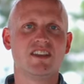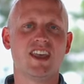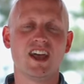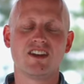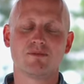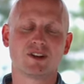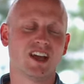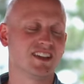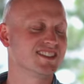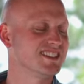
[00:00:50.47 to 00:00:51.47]
That number
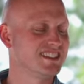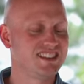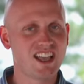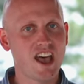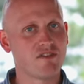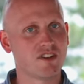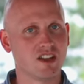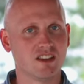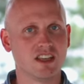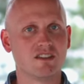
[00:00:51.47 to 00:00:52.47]
has
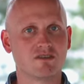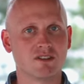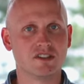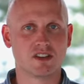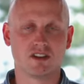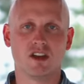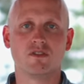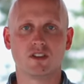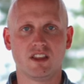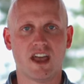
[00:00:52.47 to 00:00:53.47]
definitely risen
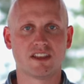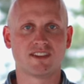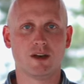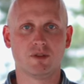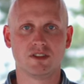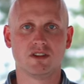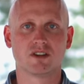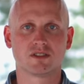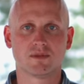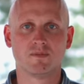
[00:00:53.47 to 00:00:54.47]
over the last couple
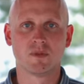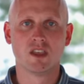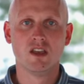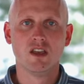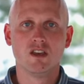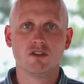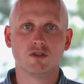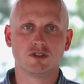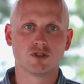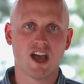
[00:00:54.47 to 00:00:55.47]
years
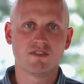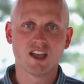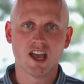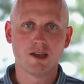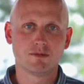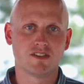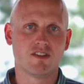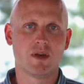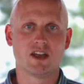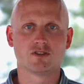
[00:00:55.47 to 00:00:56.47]
with drive times of
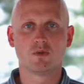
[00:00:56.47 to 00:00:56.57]
about